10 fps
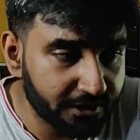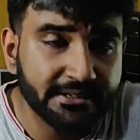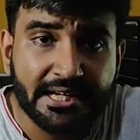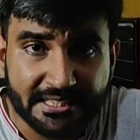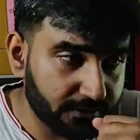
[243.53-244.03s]

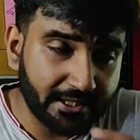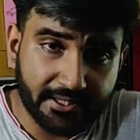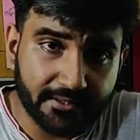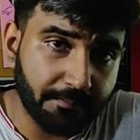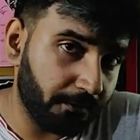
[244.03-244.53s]
First. Now,
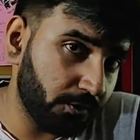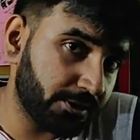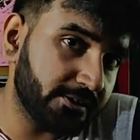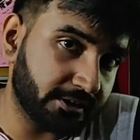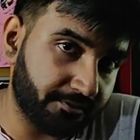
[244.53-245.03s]
second, the
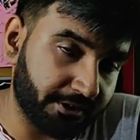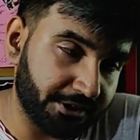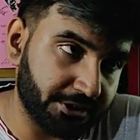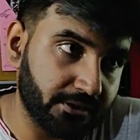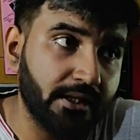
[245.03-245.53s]
pollution
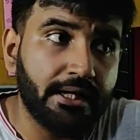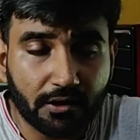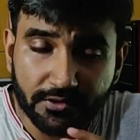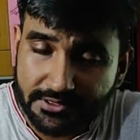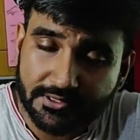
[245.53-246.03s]
certification.
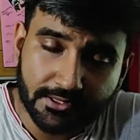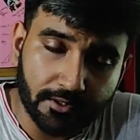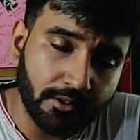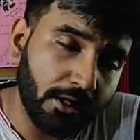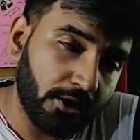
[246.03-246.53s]
Now, this is
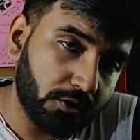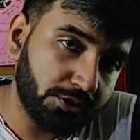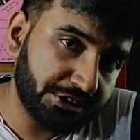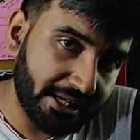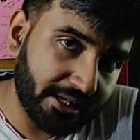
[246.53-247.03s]
done
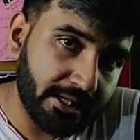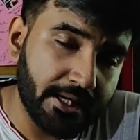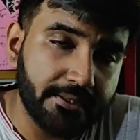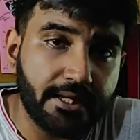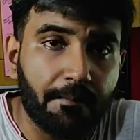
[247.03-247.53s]
to check
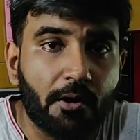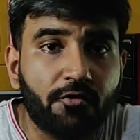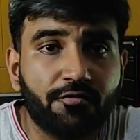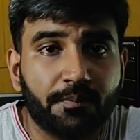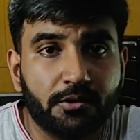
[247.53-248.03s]
the
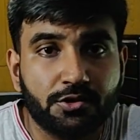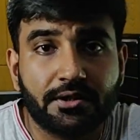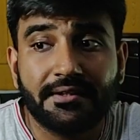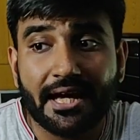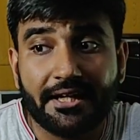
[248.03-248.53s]
amount of
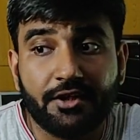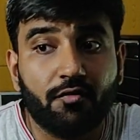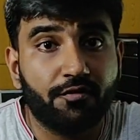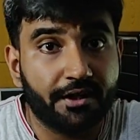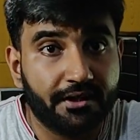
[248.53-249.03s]
pollution that
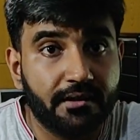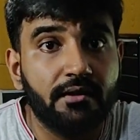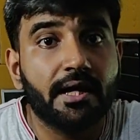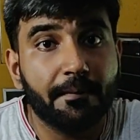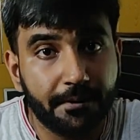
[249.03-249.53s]
your
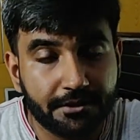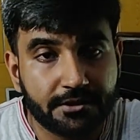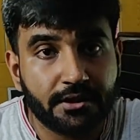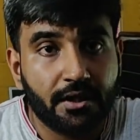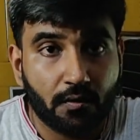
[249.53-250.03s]
vehicle
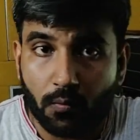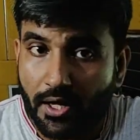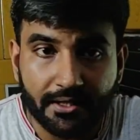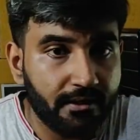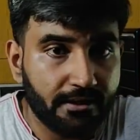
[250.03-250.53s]
emits
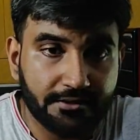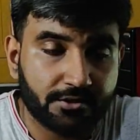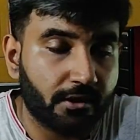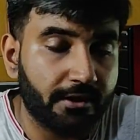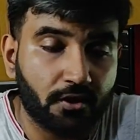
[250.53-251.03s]
while
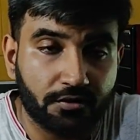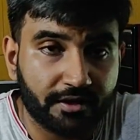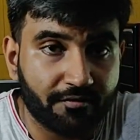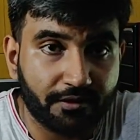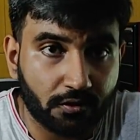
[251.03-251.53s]
it's running
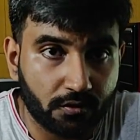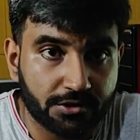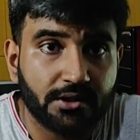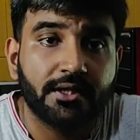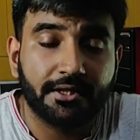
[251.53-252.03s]
on traffic
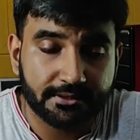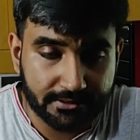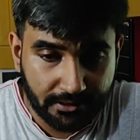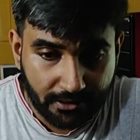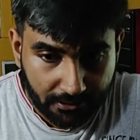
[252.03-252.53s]
roads.
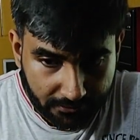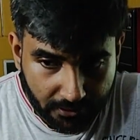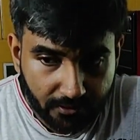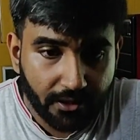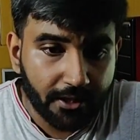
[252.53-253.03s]
It's
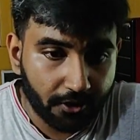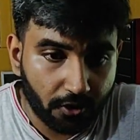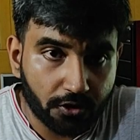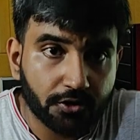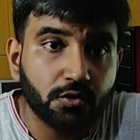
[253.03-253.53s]
done
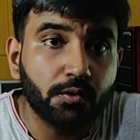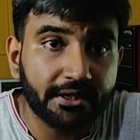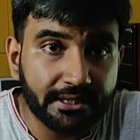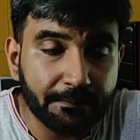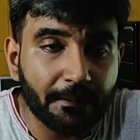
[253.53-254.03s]
in order
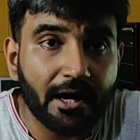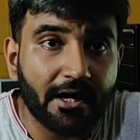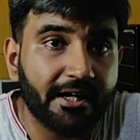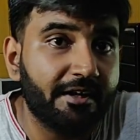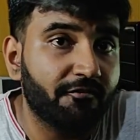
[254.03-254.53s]
to keep
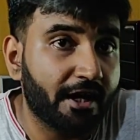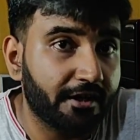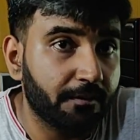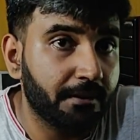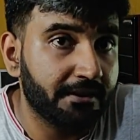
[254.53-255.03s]
our
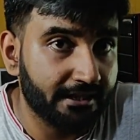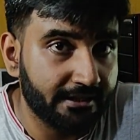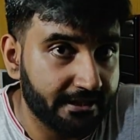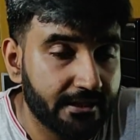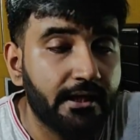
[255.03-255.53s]
environment
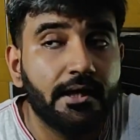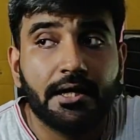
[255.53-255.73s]
healthy.